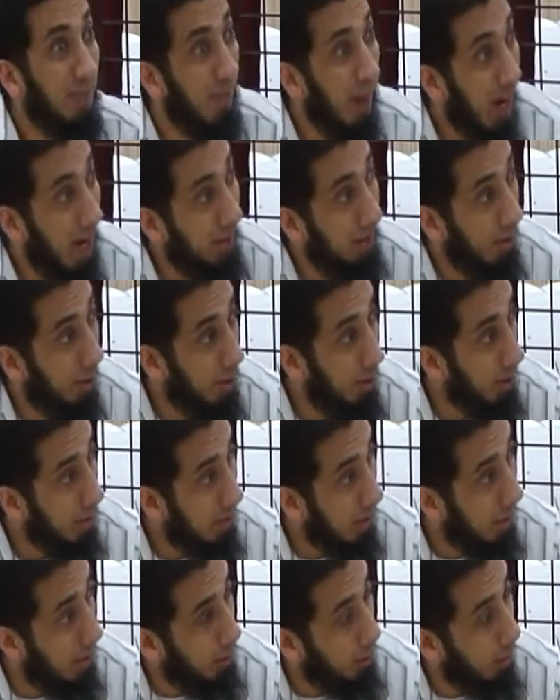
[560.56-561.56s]

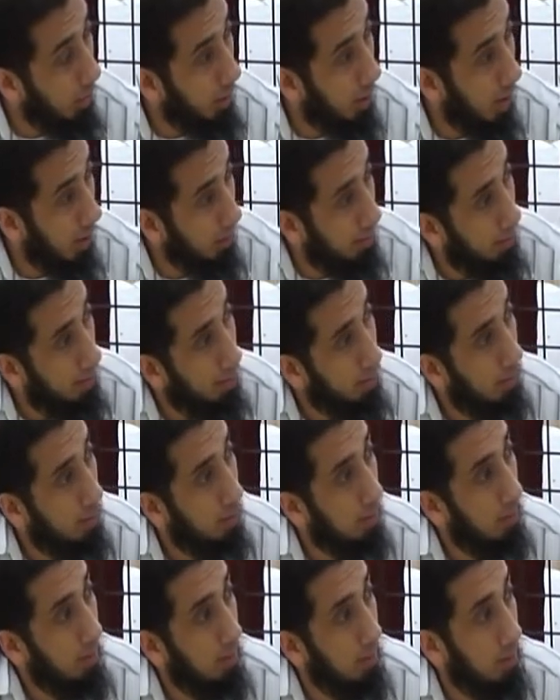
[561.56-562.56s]
500 kids showed up.
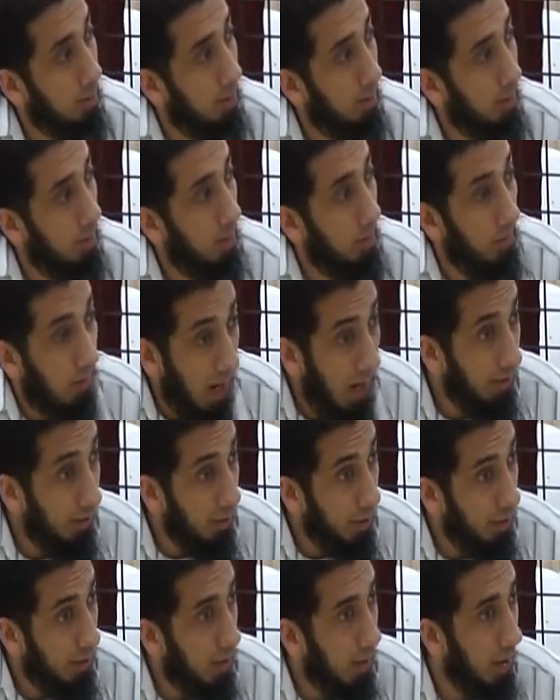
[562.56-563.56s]

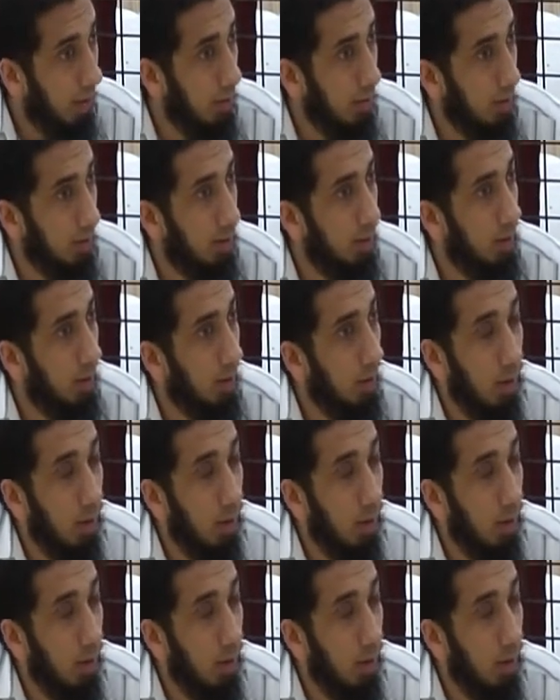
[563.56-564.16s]
500 kids.